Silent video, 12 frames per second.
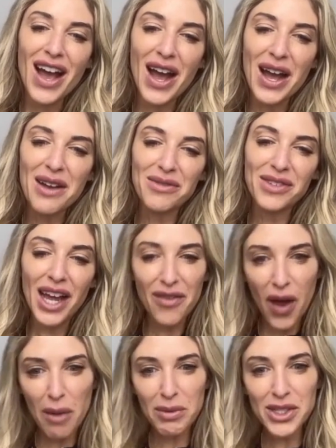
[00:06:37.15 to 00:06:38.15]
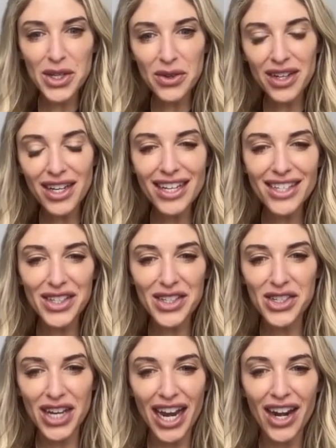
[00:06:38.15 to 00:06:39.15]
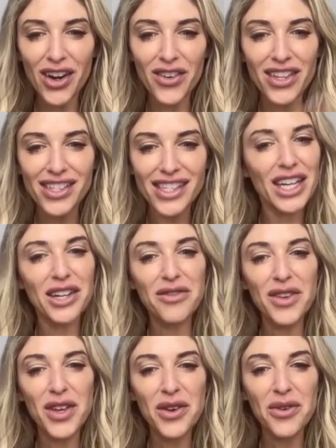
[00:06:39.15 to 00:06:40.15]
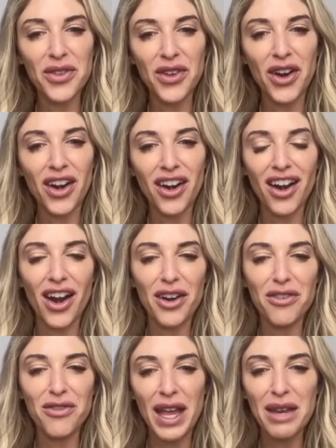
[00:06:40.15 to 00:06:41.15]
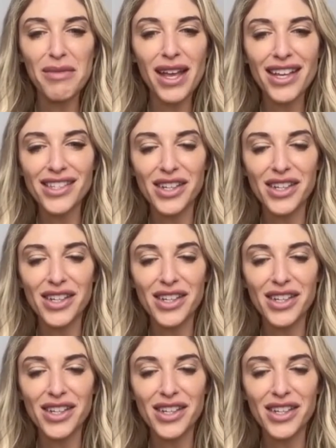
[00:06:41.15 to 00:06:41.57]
to have the opportunity to share this interview with our fan base.